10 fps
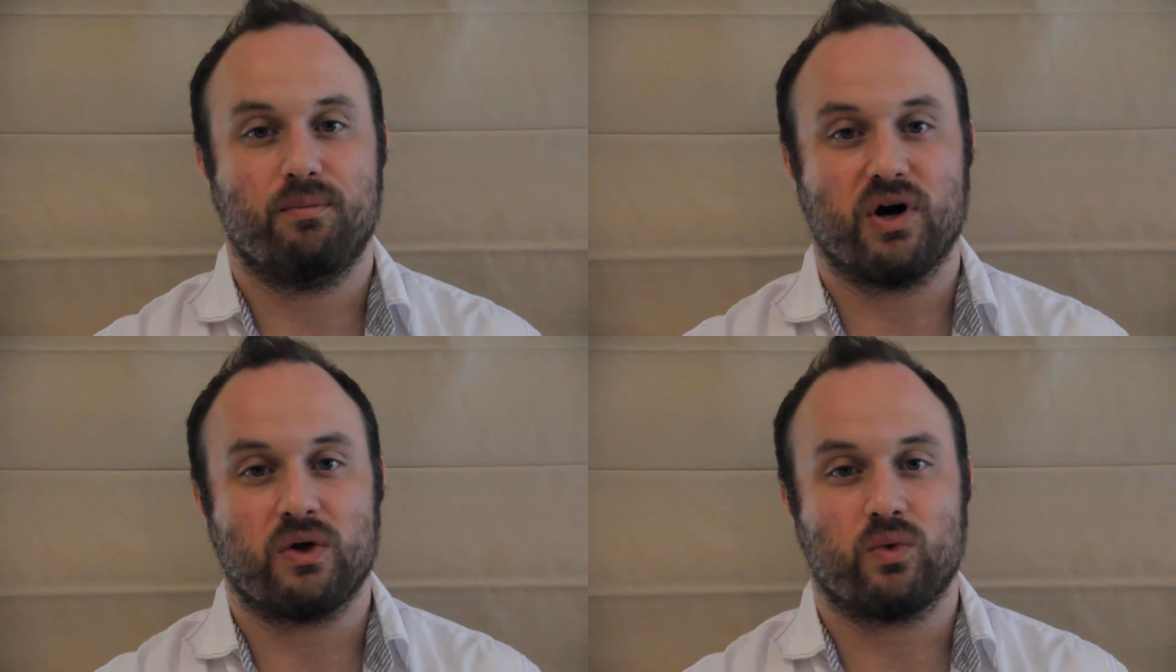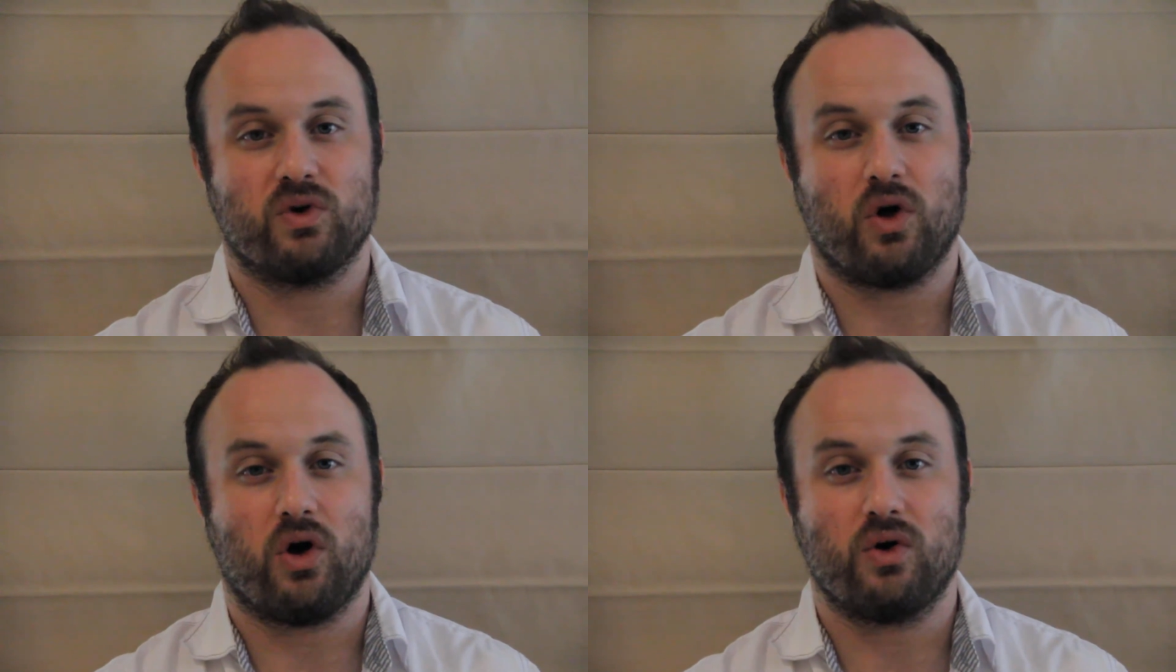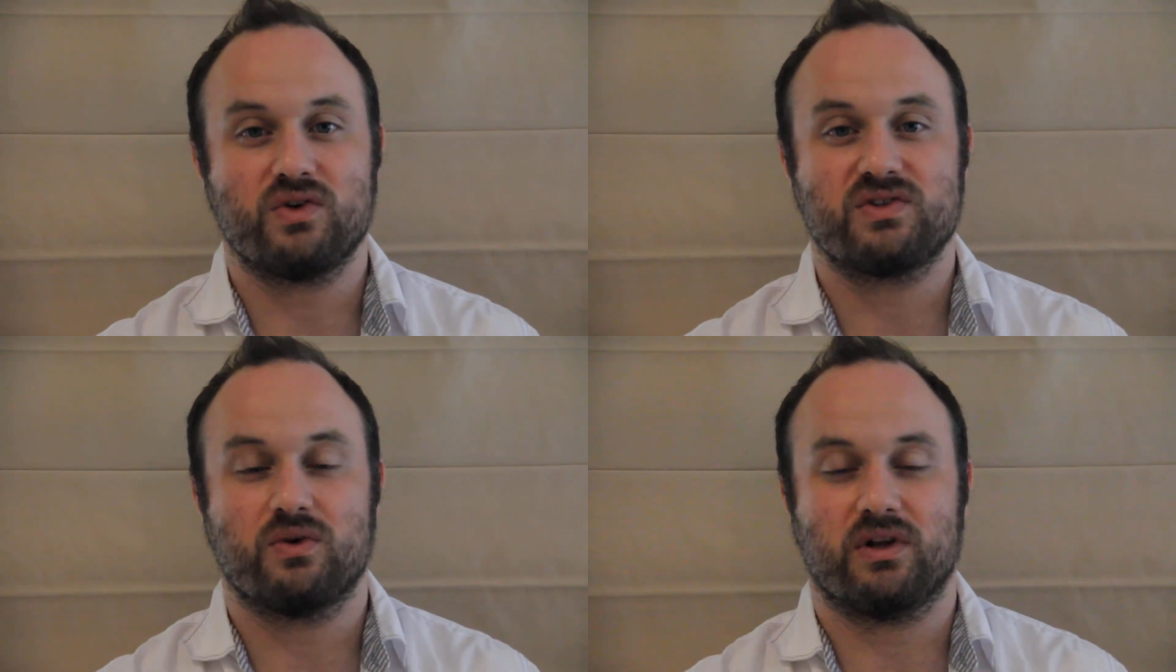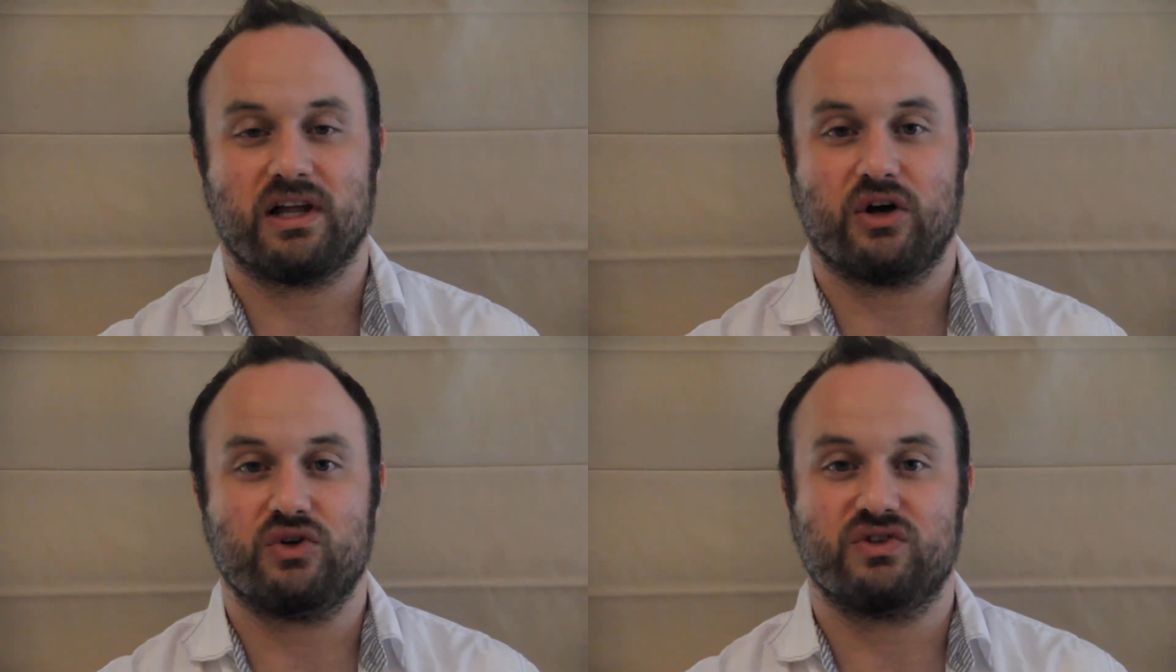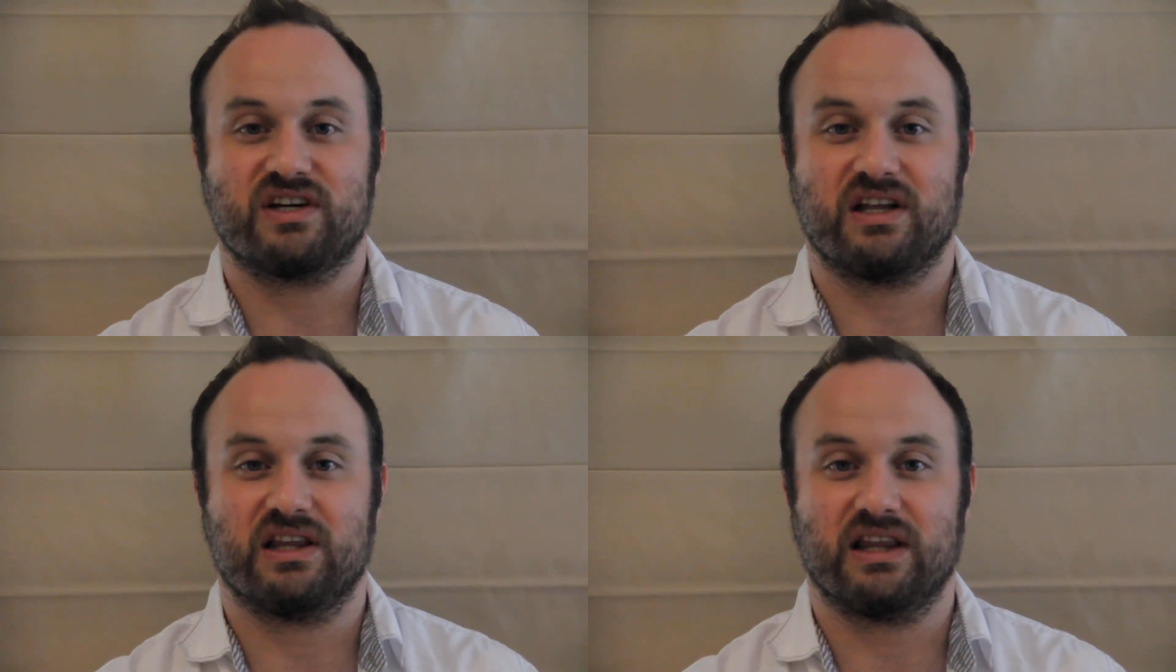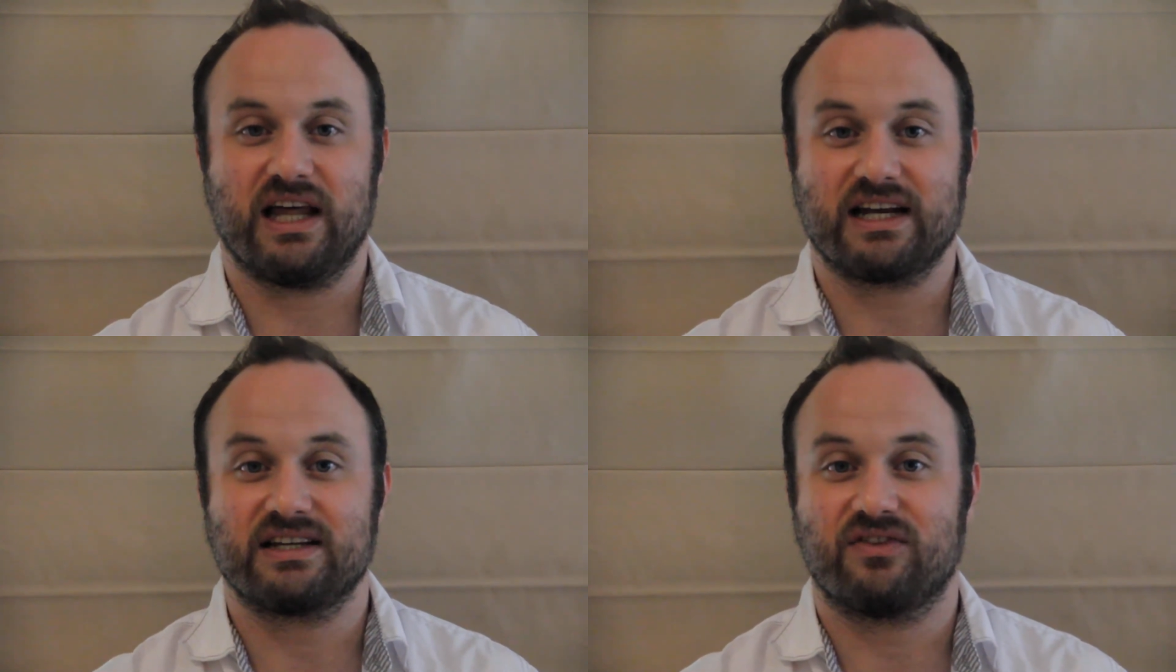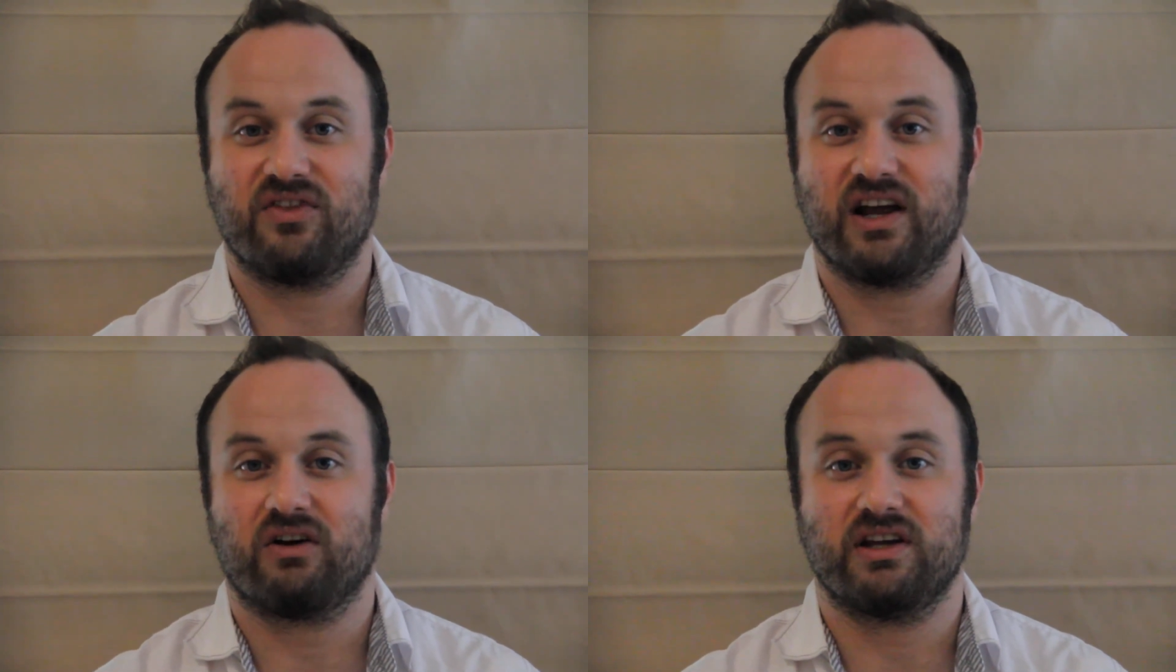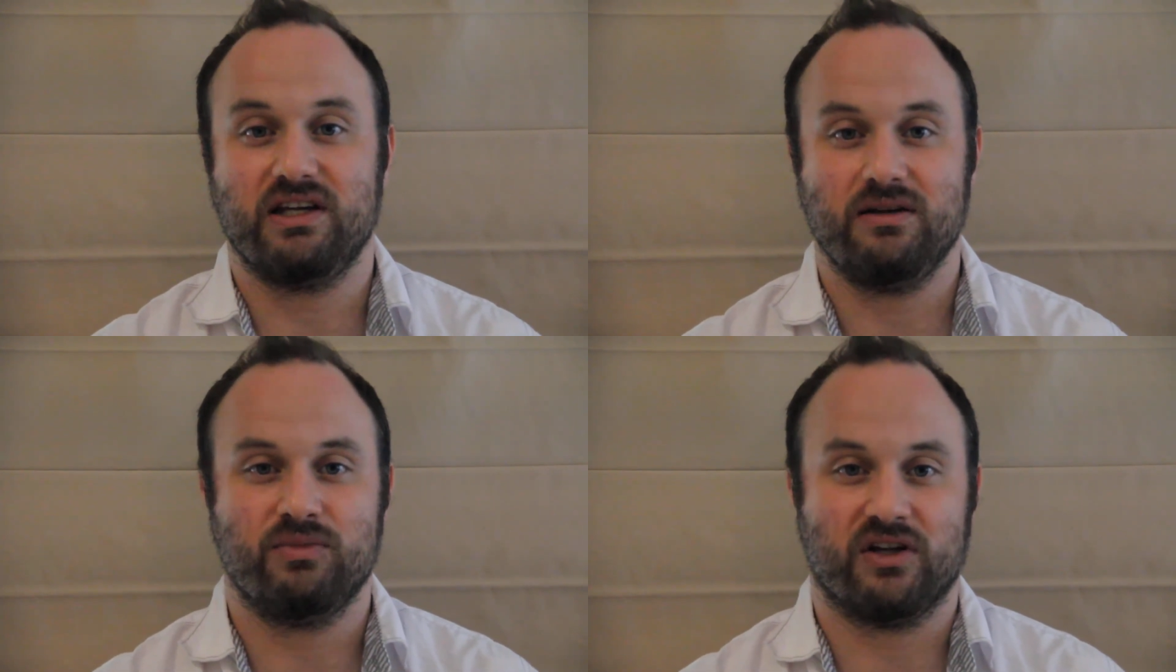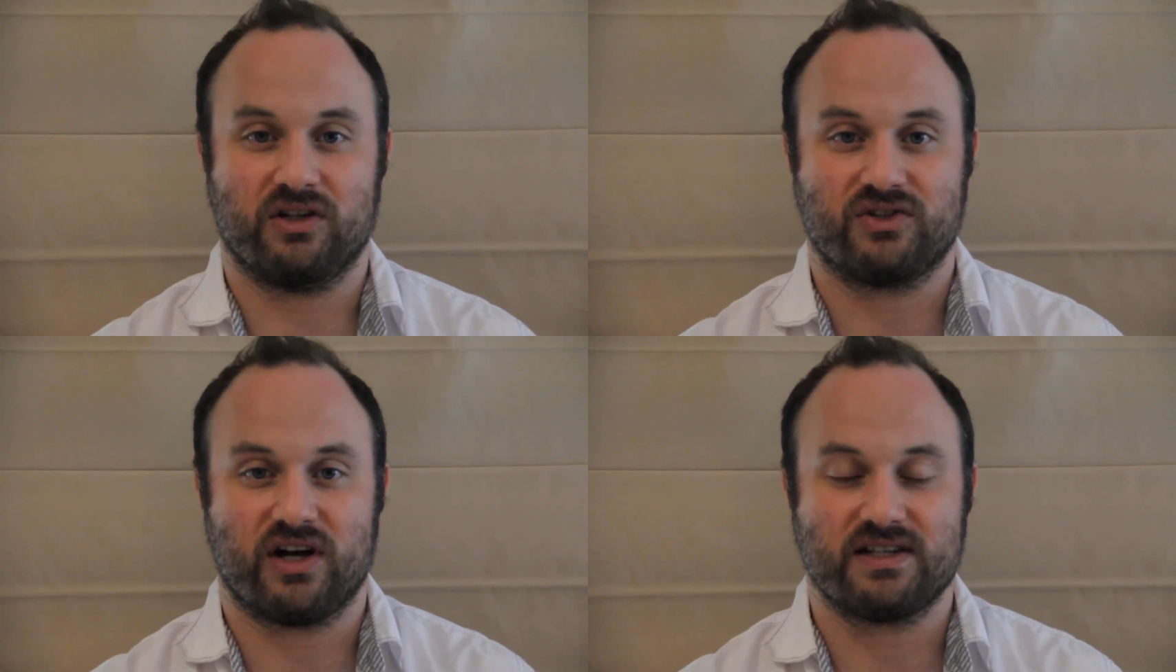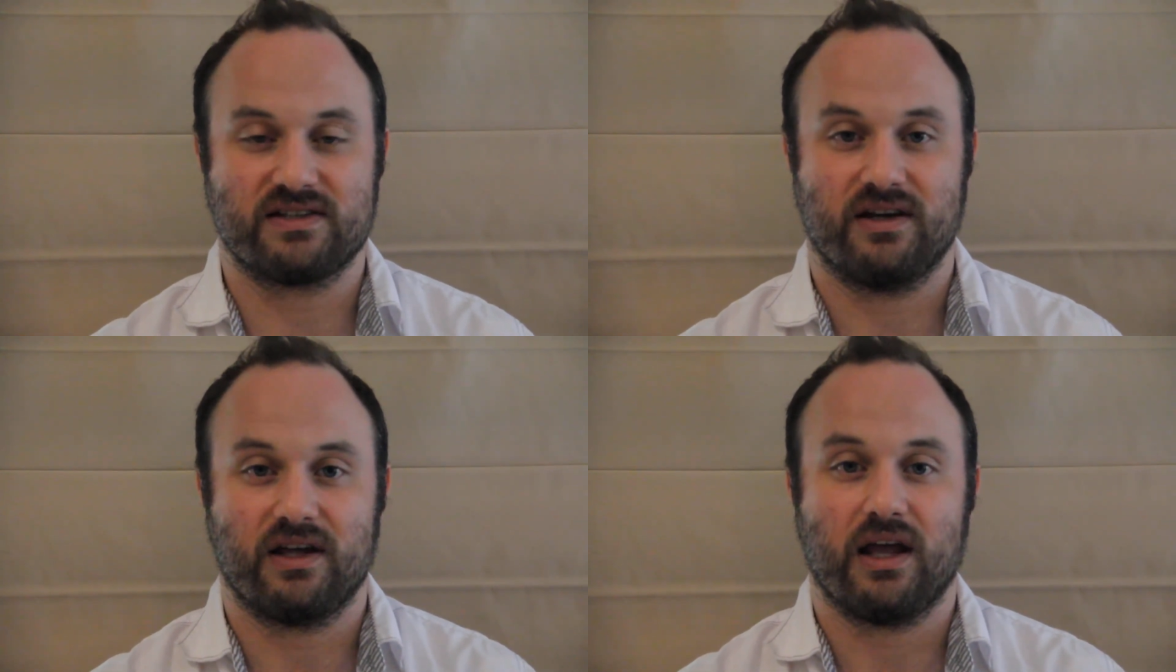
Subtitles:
but it will also allow you to collect their email address.